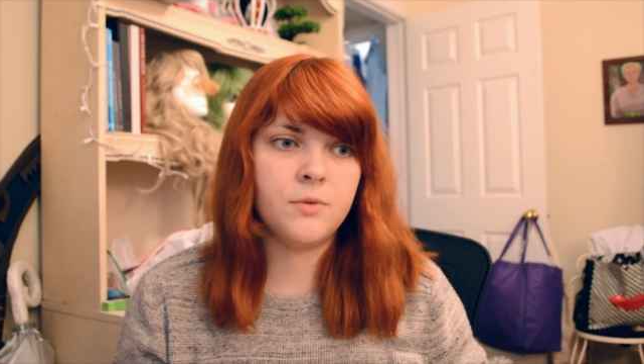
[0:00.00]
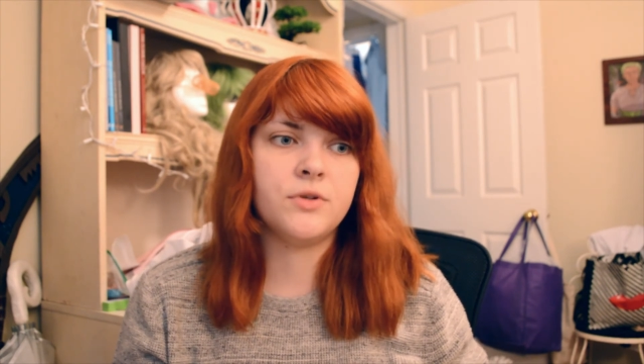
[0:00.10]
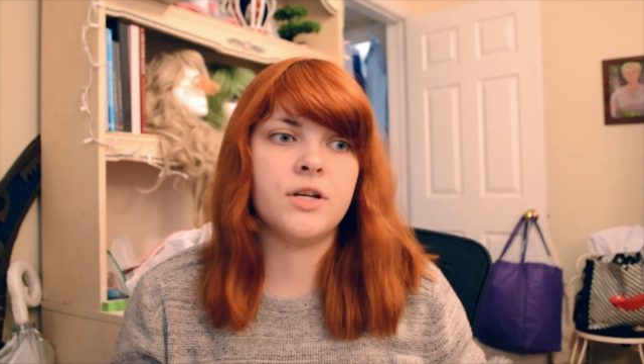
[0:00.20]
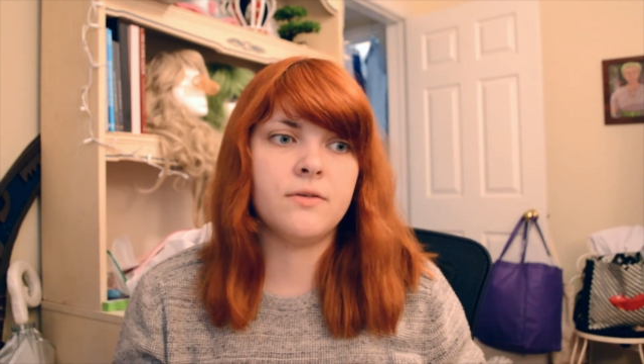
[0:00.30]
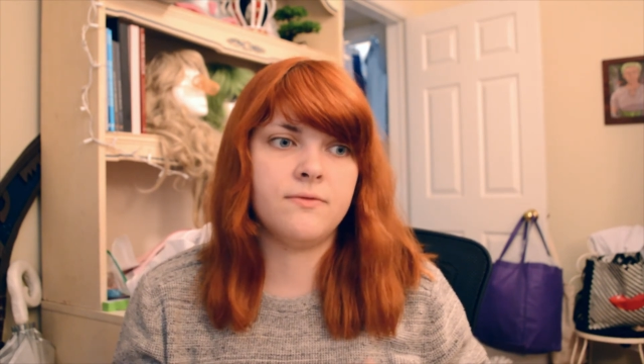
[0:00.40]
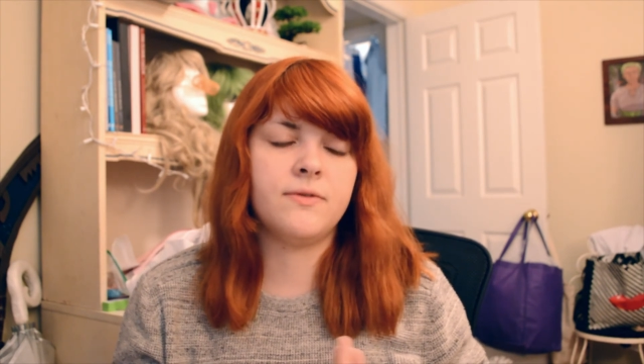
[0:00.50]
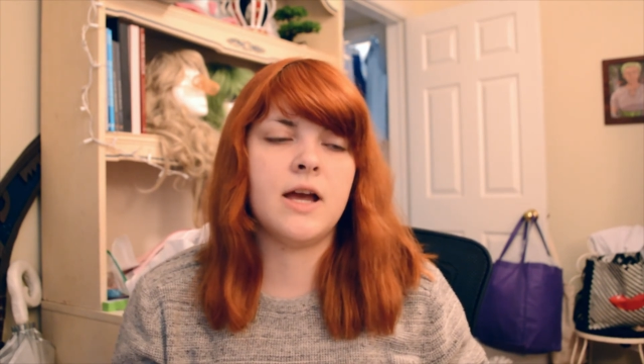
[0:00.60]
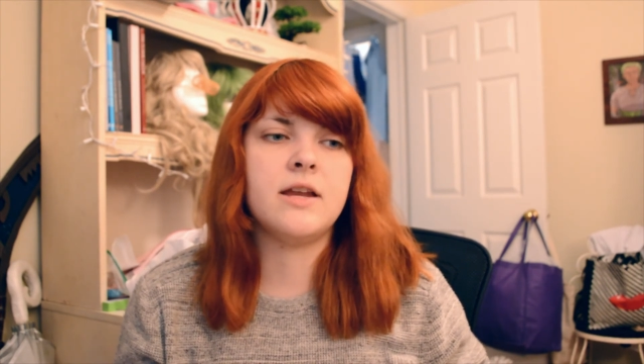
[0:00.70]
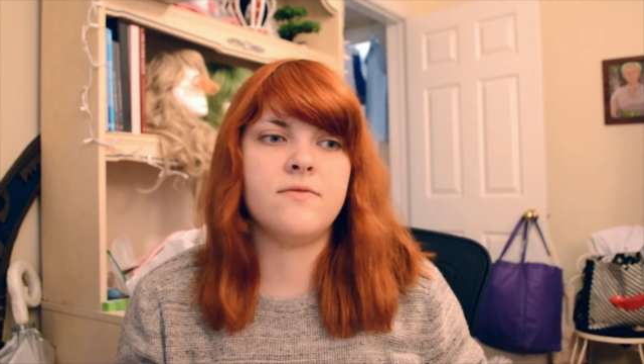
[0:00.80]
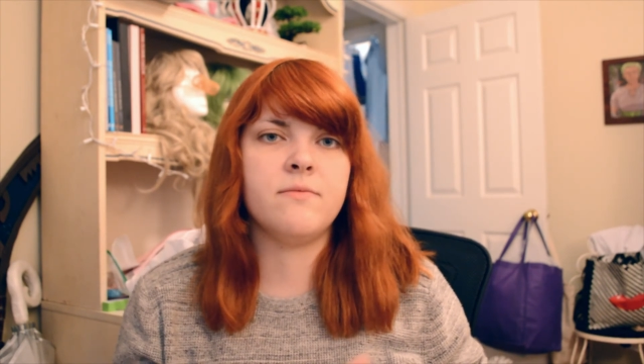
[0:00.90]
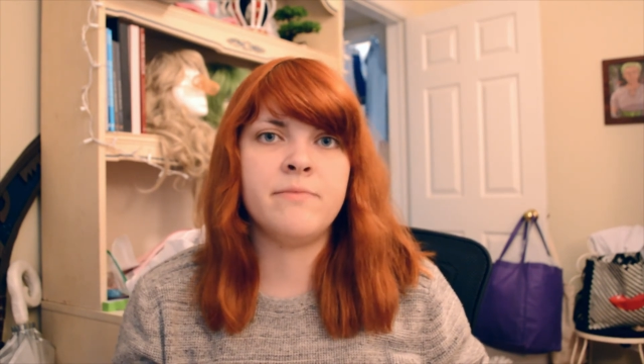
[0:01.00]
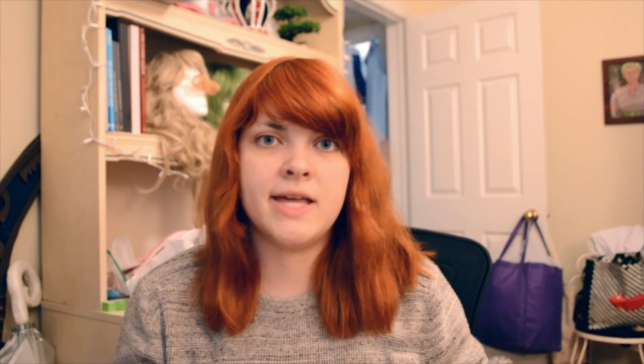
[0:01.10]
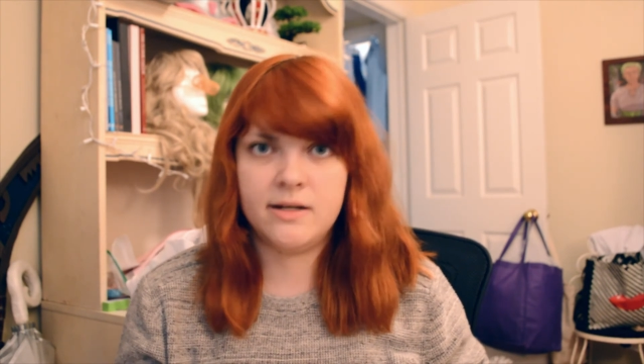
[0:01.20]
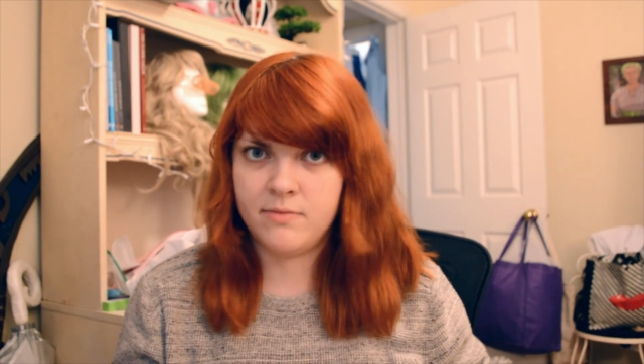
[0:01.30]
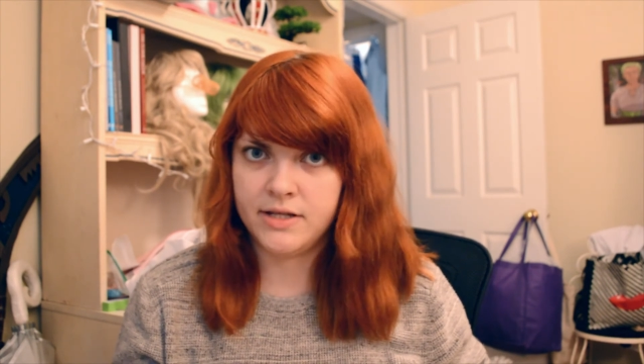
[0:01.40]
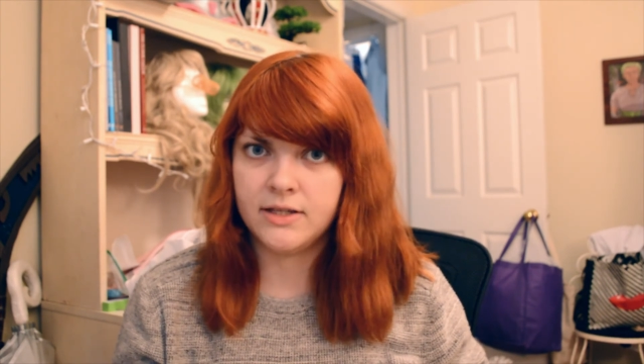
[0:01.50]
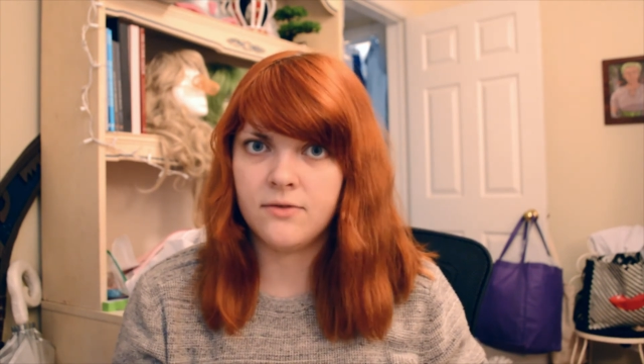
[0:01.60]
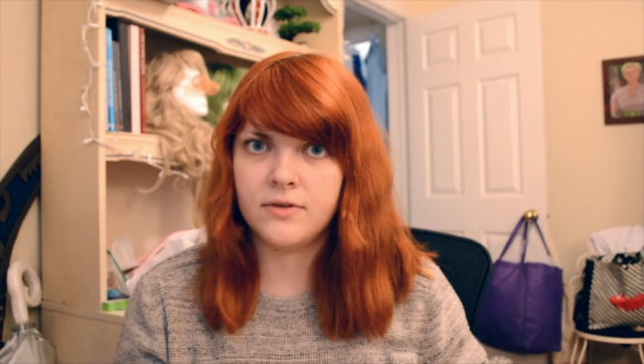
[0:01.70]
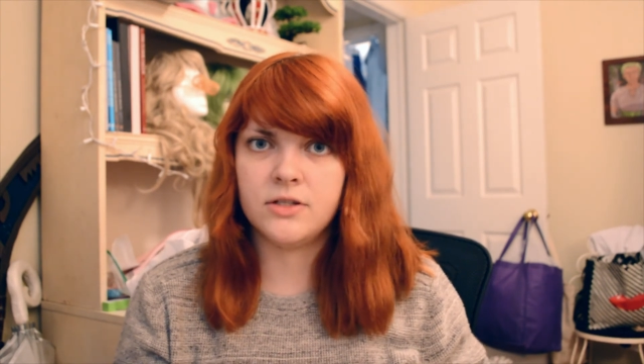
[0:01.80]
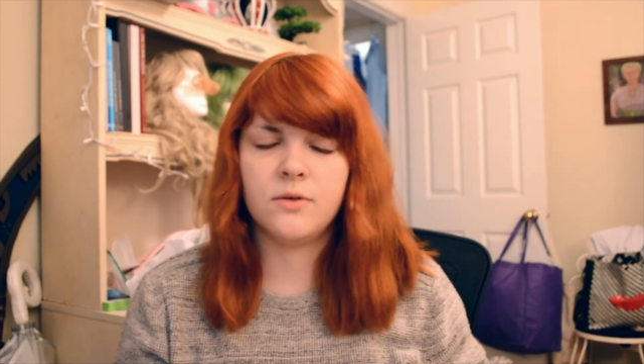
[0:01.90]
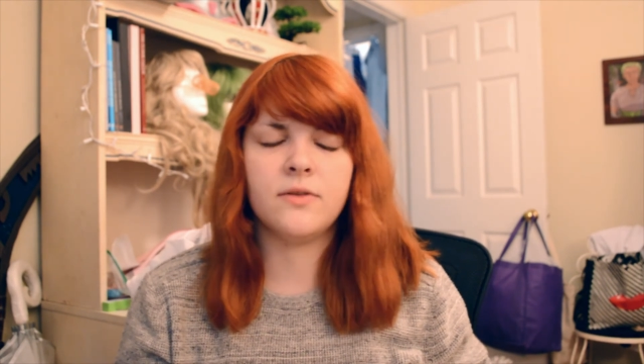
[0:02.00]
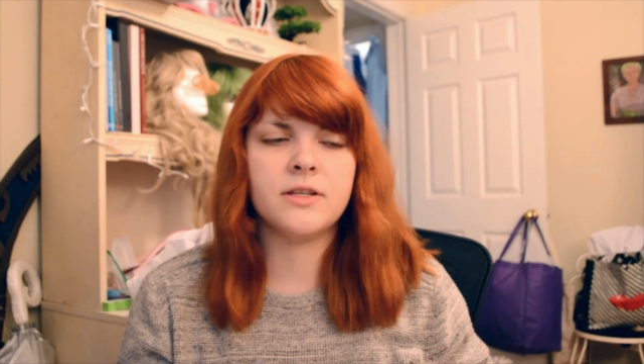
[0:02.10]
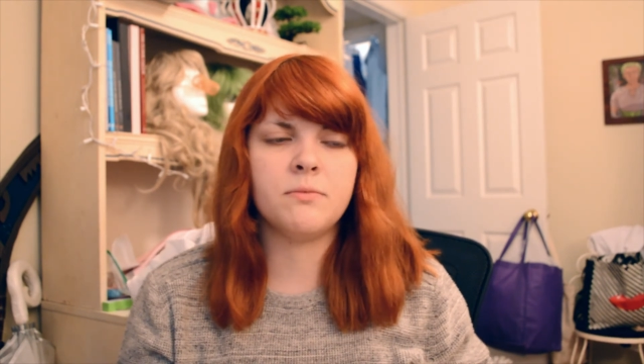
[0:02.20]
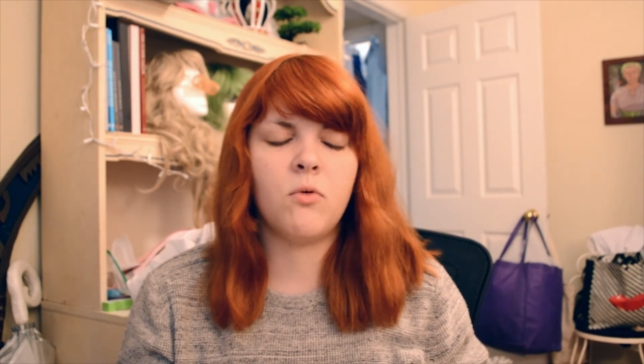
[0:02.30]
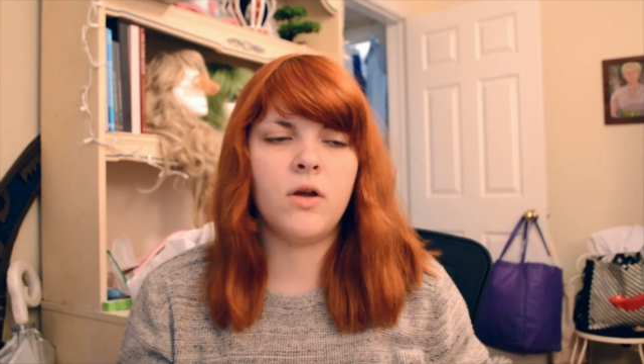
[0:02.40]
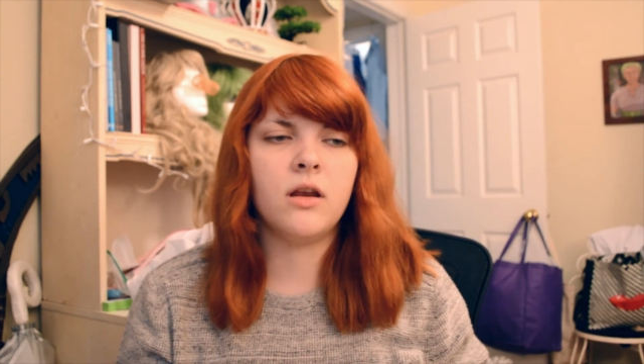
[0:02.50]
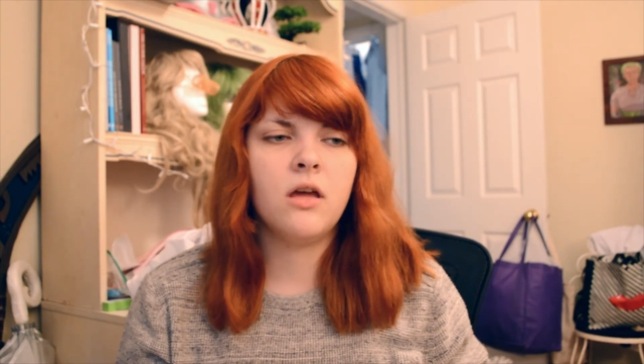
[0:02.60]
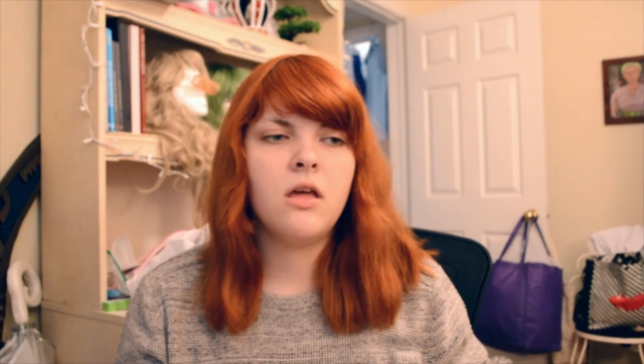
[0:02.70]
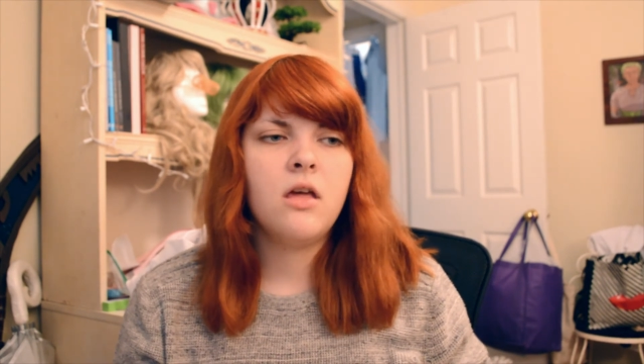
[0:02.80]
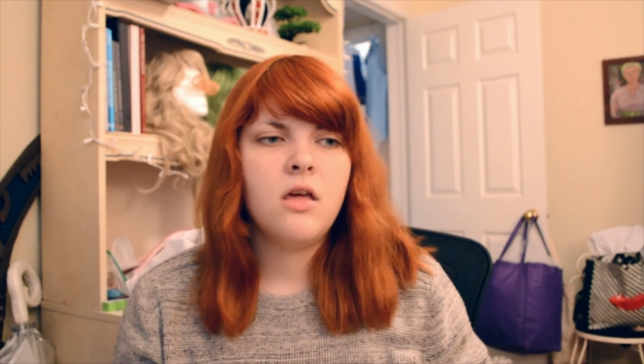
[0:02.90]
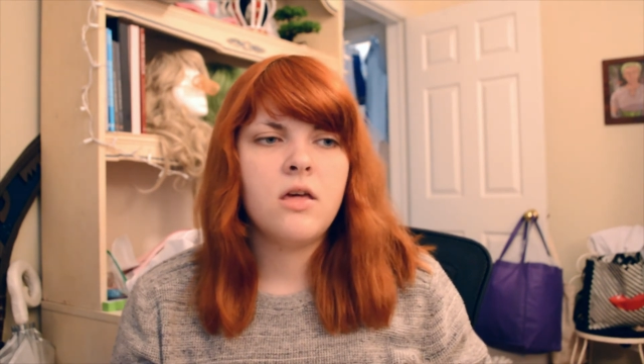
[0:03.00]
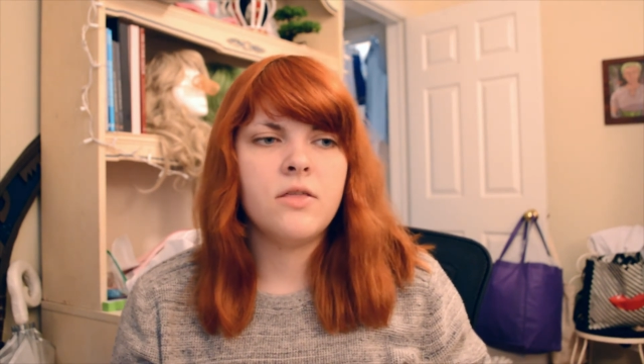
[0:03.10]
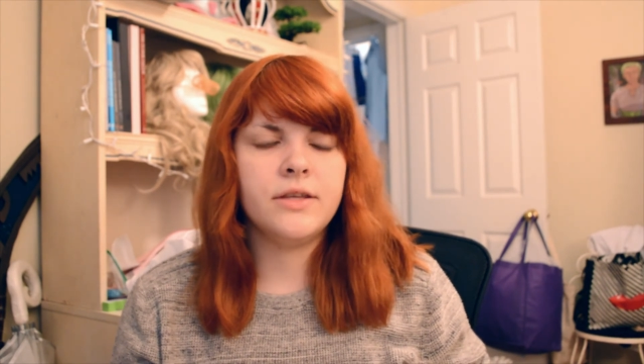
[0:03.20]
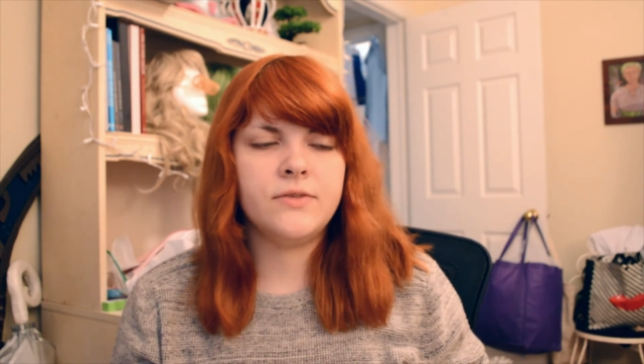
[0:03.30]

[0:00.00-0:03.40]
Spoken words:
which I've kind of embedded myself into at this point. This